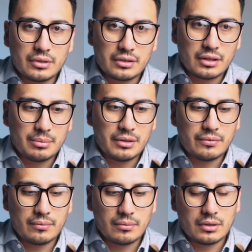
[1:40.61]
It's going to be
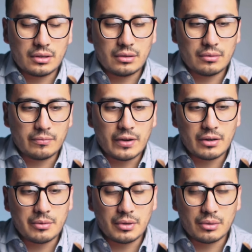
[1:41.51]

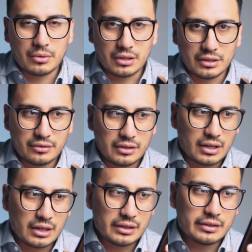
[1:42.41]
very
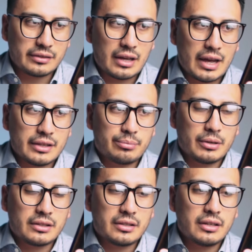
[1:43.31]
minimalistic on this
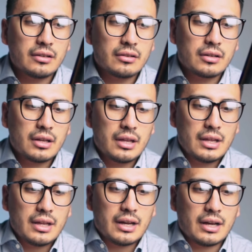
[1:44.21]
aspect here.
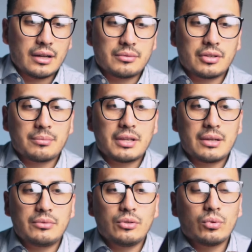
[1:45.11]

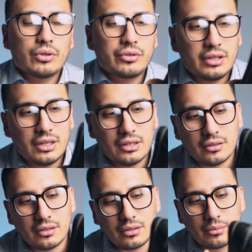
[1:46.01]
Sometimes you will see
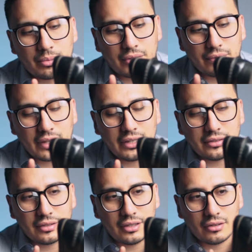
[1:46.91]
a little bit of
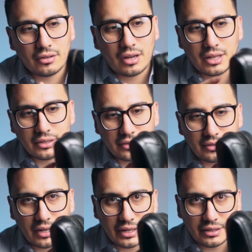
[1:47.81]
lace here on the
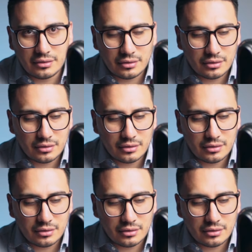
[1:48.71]
sides.